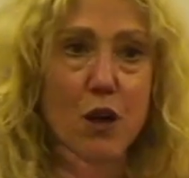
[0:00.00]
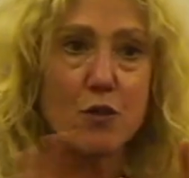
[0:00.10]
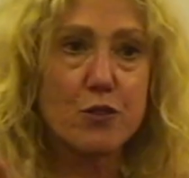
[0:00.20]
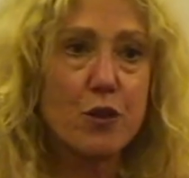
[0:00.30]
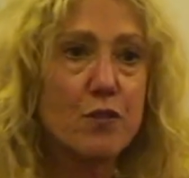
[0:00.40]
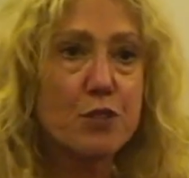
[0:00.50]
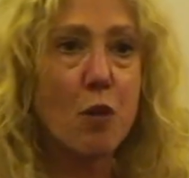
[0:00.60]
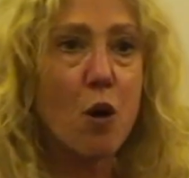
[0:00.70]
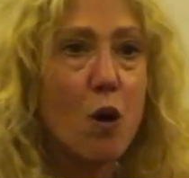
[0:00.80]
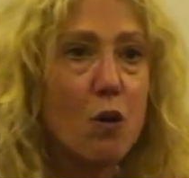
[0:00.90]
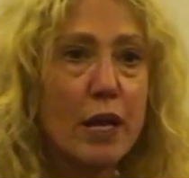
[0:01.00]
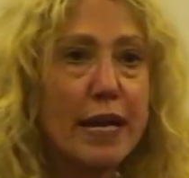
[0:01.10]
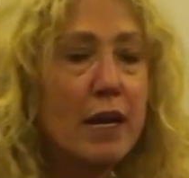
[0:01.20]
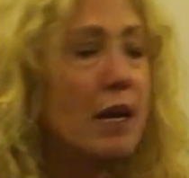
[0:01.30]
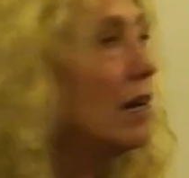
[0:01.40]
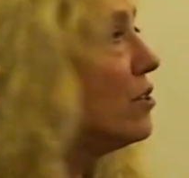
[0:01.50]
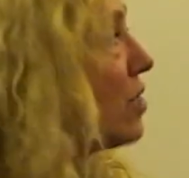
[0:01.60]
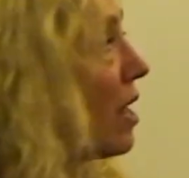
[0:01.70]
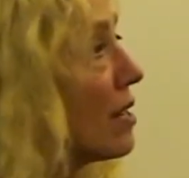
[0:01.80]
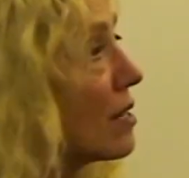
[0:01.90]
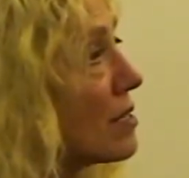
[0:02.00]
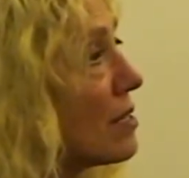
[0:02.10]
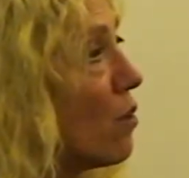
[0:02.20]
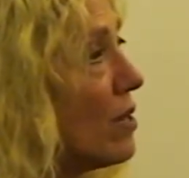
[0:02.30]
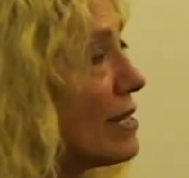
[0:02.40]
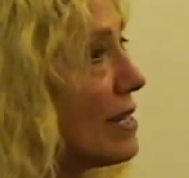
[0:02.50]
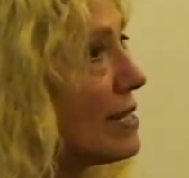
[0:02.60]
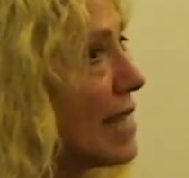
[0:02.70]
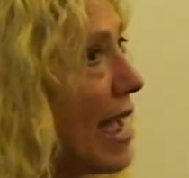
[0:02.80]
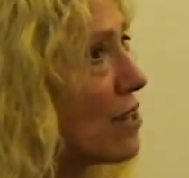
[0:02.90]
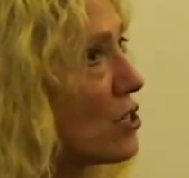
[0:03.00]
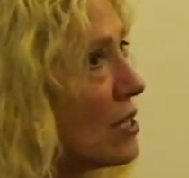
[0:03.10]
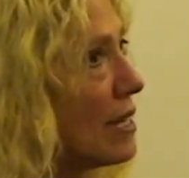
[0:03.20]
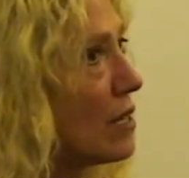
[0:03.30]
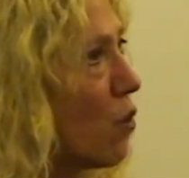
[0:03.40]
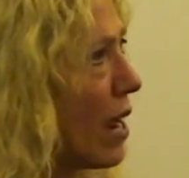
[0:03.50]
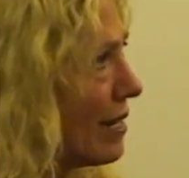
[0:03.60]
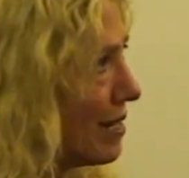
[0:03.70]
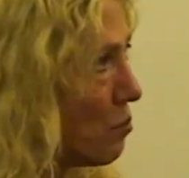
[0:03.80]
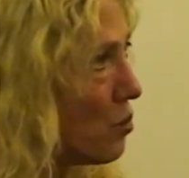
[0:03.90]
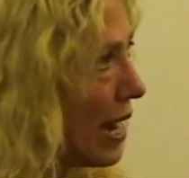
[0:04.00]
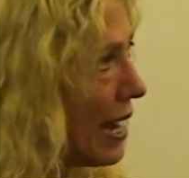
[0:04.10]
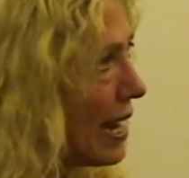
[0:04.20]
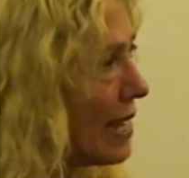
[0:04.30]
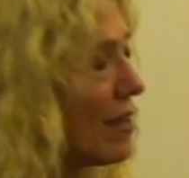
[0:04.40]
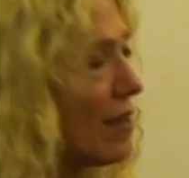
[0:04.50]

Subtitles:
know, sort of small chunks. So it's actually quite liberating. And